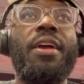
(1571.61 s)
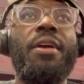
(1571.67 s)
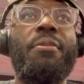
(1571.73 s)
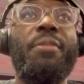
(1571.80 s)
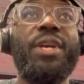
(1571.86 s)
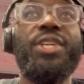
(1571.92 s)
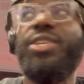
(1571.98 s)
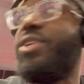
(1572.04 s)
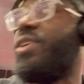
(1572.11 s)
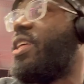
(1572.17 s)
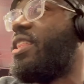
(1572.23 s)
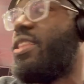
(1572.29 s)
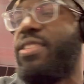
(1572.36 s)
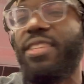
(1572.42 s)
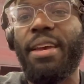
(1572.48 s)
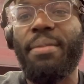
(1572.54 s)
make sure that
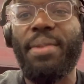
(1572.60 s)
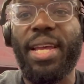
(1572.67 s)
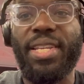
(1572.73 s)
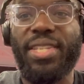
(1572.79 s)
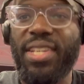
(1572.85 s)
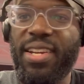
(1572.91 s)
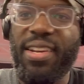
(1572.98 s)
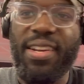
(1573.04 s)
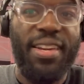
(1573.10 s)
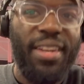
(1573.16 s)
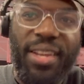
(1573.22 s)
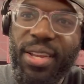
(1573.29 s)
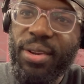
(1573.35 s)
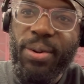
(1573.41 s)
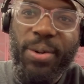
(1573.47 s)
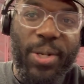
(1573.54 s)
this time next year,
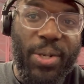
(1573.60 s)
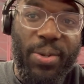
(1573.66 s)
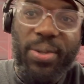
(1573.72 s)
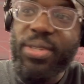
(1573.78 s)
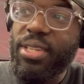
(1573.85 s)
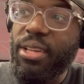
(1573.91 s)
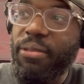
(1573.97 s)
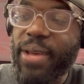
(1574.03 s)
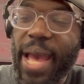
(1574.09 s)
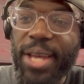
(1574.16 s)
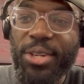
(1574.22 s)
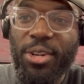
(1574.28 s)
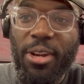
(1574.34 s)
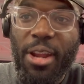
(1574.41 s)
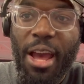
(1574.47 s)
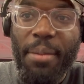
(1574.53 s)
we're doing stuff
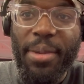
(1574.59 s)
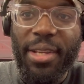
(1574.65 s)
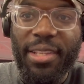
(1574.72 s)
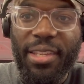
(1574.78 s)
astronomical.